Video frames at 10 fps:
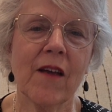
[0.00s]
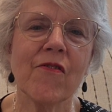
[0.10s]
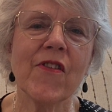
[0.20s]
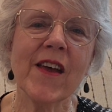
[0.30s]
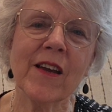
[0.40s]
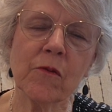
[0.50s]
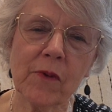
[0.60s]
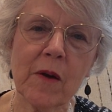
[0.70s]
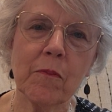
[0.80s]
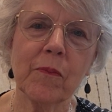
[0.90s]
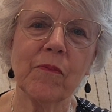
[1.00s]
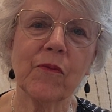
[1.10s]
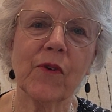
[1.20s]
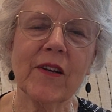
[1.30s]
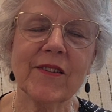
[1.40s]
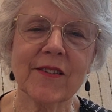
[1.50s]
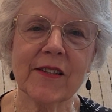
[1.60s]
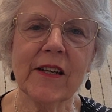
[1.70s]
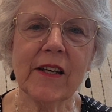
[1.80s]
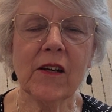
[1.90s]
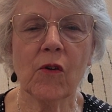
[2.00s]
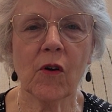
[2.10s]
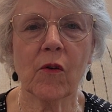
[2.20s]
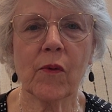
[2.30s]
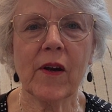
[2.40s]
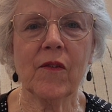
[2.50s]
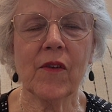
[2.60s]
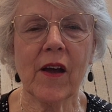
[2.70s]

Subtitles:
And then we see, or we